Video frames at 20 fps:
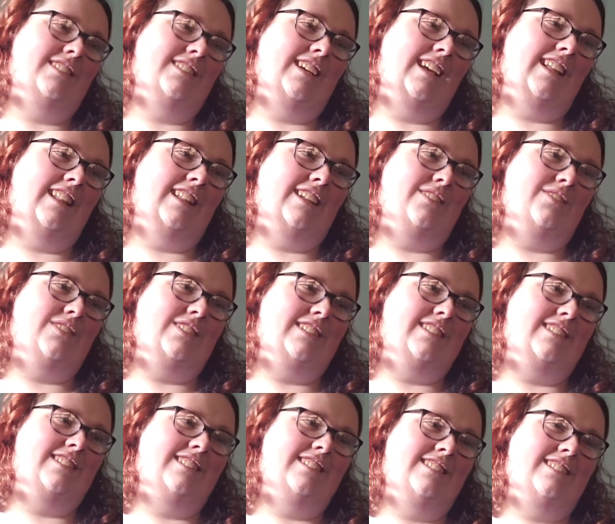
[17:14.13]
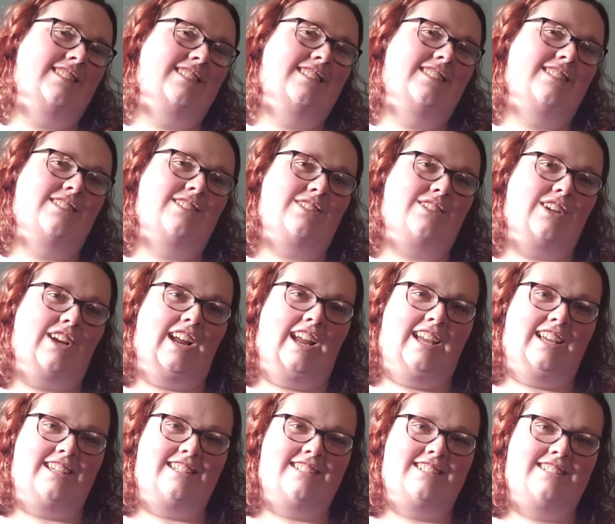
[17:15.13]
I loved it. It's
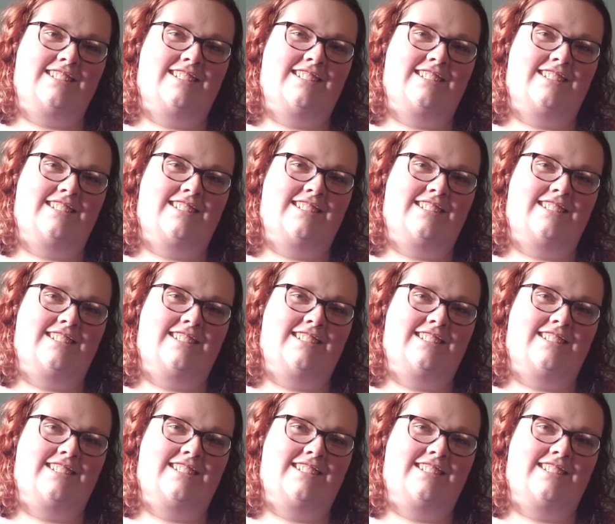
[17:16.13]
great.